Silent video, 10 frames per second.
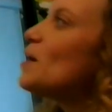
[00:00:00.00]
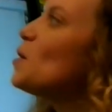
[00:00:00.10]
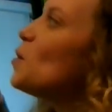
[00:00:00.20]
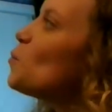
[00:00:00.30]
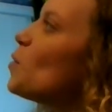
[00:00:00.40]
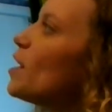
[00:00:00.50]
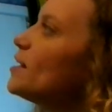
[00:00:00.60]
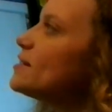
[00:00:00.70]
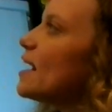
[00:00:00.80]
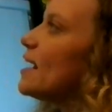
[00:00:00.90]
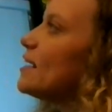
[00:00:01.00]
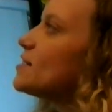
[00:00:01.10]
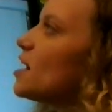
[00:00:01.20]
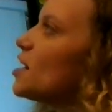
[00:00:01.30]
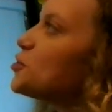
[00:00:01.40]
One day,
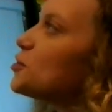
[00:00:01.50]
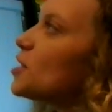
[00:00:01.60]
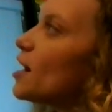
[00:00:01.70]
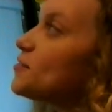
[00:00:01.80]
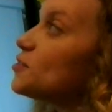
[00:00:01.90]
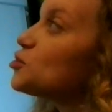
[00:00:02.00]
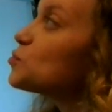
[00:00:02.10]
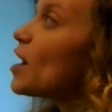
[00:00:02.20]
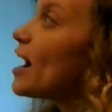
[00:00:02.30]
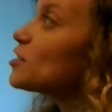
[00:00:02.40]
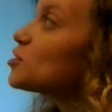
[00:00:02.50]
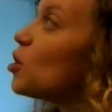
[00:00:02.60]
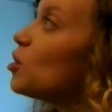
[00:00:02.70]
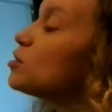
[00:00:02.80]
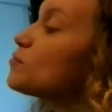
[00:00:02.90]
Dodger knocked the trash
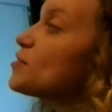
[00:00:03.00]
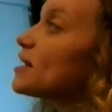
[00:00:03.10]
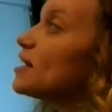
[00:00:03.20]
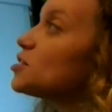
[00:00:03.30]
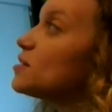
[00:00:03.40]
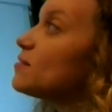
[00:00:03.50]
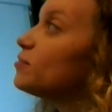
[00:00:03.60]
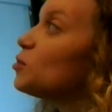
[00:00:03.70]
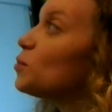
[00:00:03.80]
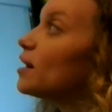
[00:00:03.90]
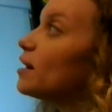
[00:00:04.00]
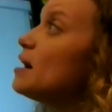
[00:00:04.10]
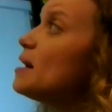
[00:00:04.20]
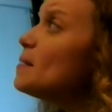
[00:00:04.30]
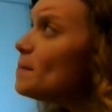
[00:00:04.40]
all over the kitchen floor.
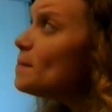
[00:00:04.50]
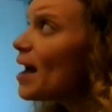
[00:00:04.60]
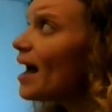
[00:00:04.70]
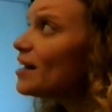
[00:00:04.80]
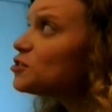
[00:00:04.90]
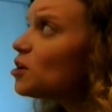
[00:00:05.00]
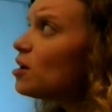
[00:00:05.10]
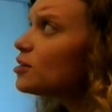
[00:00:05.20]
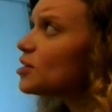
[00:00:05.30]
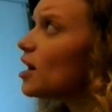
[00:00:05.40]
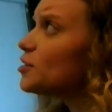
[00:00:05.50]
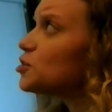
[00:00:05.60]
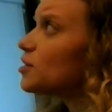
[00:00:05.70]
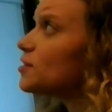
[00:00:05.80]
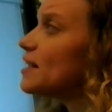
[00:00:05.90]
"Bad dog,
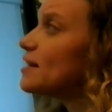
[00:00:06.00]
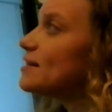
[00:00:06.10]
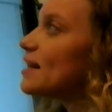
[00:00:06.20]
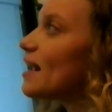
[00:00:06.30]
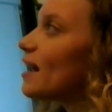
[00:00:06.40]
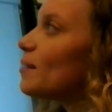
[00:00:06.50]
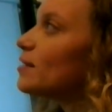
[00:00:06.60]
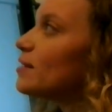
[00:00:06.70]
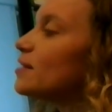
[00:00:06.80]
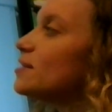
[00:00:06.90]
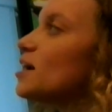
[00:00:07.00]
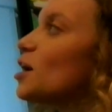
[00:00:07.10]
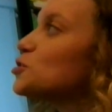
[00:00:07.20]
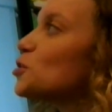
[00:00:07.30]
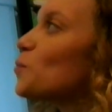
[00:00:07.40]
Dodger," said Sam.
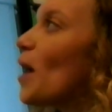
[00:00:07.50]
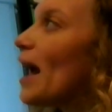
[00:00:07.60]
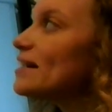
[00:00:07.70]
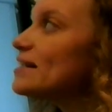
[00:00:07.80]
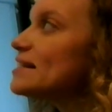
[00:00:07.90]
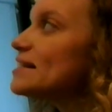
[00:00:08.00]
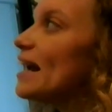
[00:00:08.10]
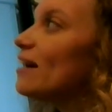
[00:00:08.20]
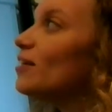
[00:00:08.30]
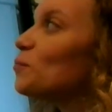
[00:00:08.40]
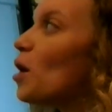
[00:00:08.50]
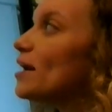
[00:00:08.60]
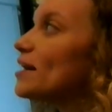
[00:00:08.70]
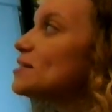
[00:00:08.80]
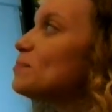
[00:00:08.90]
Dodger wagged his tail and
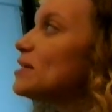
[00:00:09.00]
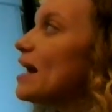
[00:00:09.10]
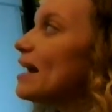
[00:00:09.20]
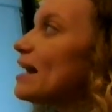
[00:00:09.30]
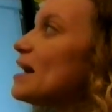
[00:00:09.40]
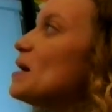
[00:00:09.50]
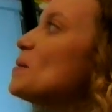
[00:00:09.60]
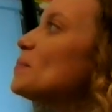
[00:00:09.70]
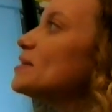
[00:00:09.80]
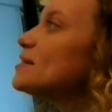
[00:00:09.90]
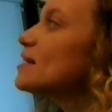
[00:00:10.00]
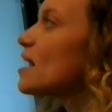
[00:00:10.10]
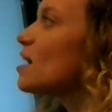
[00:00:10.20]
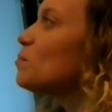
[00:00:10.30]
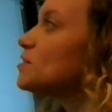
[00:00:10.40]
wanted to play, but
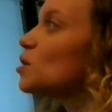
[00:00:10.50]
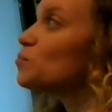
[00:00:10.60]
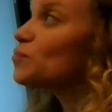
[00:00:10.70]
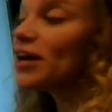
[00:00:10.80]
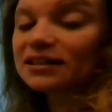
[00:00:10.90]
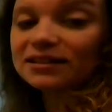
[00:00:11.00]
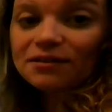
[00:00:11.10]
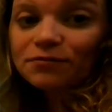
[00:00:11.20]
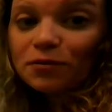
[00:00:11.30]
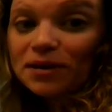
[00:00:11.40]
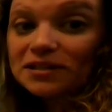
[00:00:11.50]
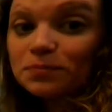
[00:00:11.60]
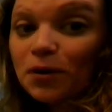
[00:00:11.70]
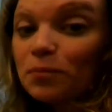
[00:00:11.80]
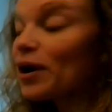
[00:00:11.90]
Sam was already late for
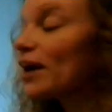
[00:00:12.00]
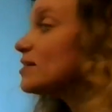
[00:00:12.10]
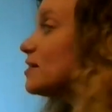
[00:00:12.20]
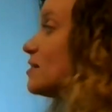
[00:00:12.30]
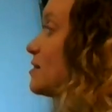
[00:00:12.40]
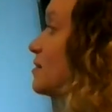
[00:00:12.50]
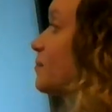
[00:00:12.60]
baseball practice.